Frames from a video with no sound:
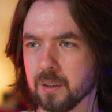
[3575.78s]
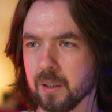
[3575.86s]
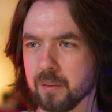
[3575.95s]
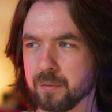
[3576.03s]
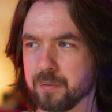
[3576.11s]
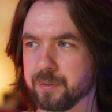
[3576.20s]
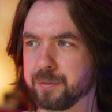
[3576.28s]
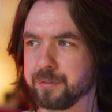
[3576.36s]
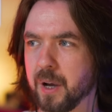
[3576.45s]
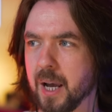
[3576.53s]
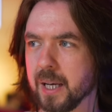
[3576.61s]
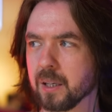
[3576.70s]
and
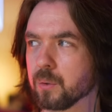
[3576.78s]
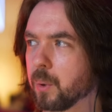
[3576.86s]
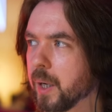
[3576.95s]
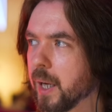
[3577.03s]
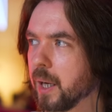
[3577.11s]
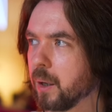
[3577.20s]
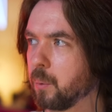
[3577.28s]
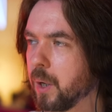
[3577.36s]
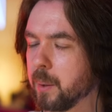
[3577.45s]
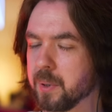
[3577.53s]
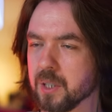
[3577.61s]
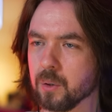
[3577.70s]
find what I want
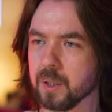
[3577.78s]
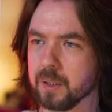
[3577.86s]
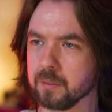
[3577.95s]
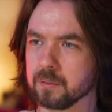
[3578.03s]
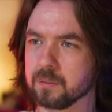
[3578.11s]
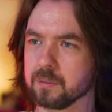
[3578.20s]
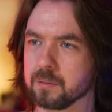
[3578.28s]
to be doing.